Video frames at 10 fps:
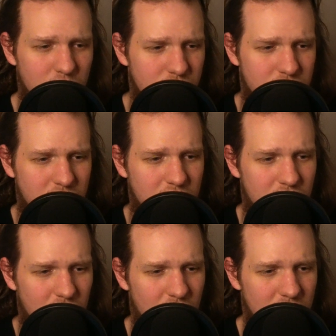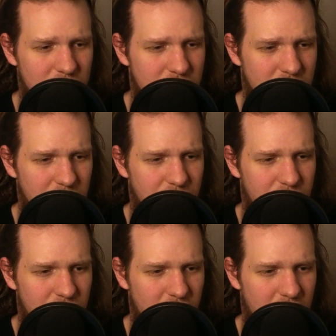routine and all this stuff.